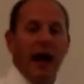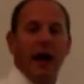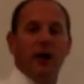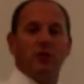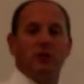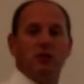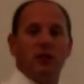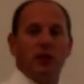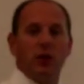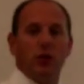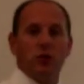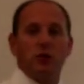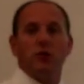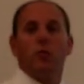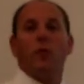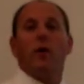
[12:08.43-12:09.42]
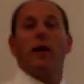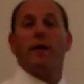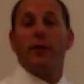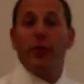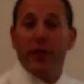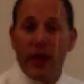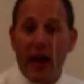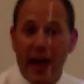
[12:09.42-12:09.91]
out to the ocean, where
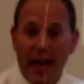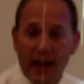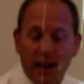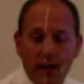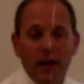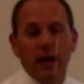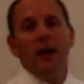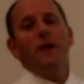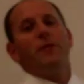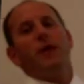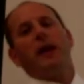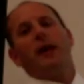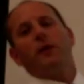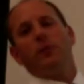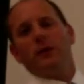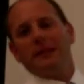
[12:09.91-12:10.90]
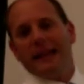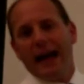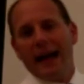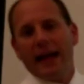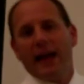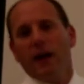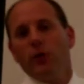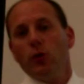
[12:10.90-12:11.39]
then they can
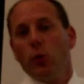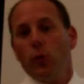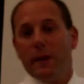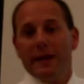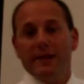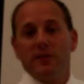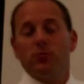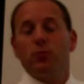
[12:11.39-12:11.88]
rely on the winds,